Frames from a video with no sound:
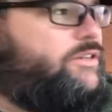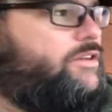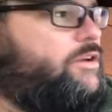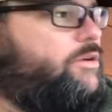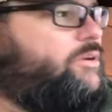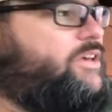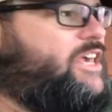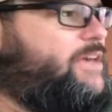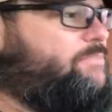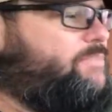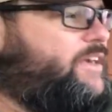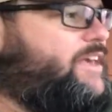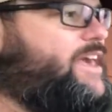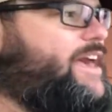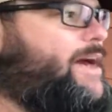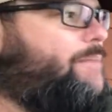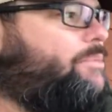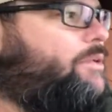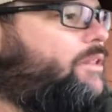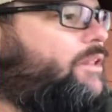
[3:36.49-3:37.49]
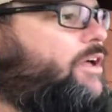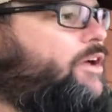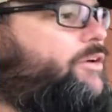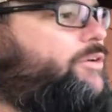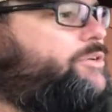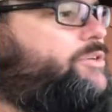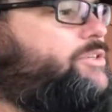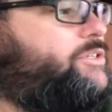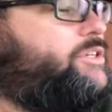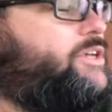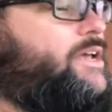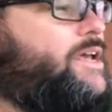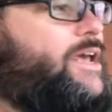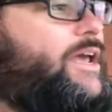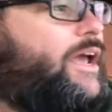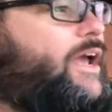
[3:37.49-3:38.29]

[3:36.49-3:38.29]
you know, keep the cap closed,